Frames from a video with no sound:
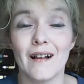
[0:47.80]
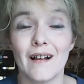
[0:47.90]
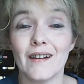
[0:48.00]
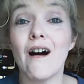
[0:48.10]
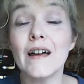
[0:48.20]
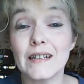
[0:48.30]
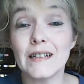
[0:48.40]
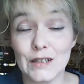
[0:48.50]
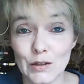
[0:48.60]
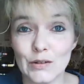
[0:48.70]
a lot
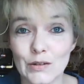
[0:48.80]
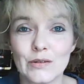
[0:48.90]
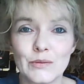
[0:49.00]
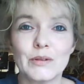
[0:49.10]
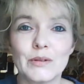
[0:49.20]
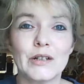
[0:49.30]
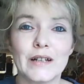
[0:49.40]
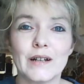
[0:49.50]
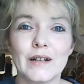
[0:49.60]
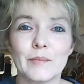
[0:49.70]
is learned when you
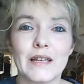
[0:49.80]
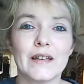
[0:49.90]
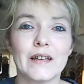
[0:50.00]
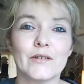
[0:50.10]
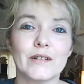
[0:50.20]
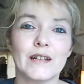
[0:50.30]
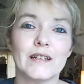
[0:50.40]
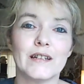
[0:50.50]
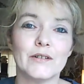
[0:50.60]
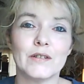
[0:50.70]
can come together and,
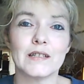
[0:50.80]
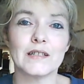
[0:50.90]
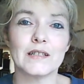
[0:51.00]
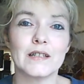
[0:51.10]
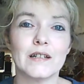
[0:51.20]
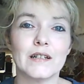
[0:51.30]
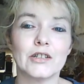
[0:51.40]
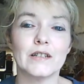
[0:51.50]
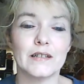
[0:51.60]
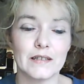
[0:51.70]
and do this
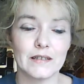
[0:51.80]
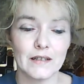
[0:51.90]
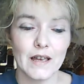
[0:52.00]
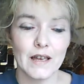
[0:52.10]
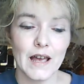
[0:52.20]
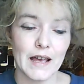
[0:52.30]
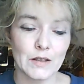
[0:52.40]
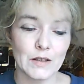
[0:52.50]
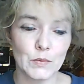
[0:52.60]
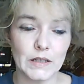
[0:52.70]
discussion as,
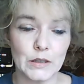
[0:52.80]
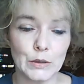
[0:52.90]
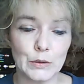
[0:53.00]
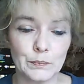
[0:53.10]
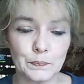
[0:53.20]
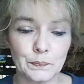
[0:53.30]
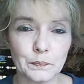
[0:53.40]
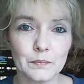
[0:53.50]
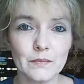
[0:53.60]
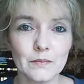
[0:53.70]
as we do
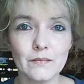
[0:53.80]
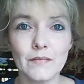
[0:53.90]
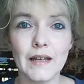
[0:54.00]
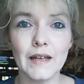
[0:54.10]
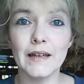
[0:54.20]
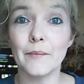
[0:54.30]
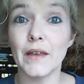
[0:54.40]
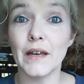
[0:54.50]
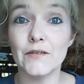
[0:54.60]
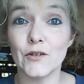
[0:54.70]
and
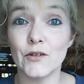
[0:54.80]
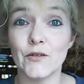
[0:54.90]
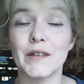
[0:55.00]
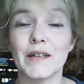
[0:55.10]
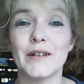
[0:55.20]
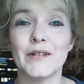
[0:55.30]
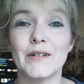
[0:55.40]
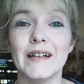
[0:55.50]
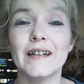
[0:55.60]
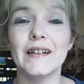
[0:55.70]
I'm thankful for the
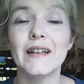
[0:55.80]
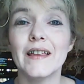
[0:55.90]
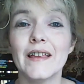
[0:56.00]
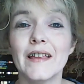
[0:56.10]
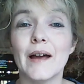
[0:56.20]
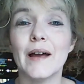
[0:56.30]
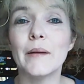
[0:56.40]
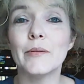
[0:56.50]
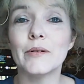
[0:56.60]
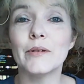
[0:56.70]
internet that I'm
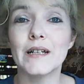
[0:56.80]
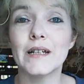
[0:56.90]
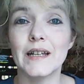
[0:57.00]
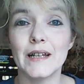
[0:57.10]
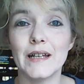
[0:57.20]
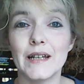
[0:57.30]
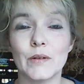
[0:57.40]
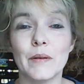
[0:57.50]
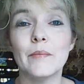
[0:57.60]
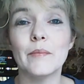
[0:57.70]
able to connect
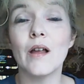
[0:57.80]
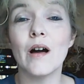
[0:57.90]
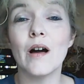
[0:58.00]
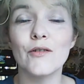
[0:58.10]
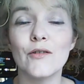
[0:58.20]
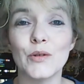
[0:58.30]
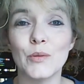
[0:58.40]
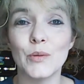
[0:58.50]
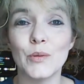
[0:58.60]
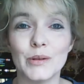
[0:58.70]
with people all over
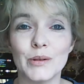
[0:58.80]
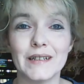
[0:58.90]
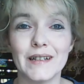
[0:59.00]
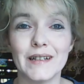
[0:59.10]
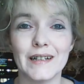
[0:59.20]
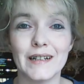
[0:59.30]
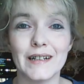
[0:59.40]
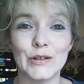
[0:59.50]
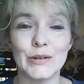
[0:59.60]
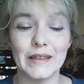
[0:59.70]
the world and, and
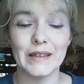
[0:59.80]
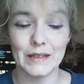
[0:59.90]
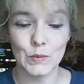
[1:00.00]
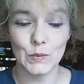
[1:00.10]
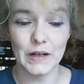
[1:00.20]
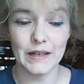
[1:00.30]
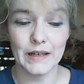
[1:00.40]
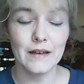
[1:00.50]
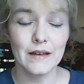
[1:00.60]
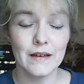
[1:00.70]
learn in this
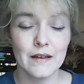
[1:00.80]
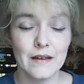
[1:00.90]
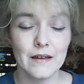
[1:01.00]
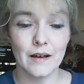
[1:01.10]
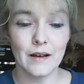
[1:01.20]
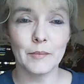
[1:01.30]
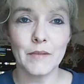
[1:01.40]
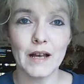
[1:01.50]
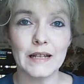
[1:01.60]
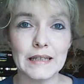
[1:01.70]
way. Um,
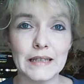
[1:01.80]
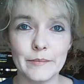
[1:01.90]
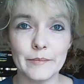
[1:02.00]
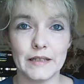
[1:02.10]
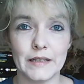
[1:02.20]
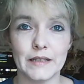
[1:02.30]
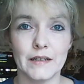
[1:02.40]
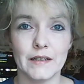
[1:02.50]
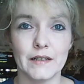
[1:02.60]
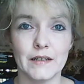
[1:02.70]
I'm not
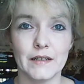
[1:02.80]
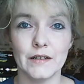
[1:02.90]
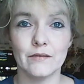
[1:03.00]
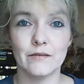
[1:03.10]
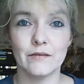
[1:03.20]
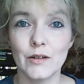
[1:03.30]
limited to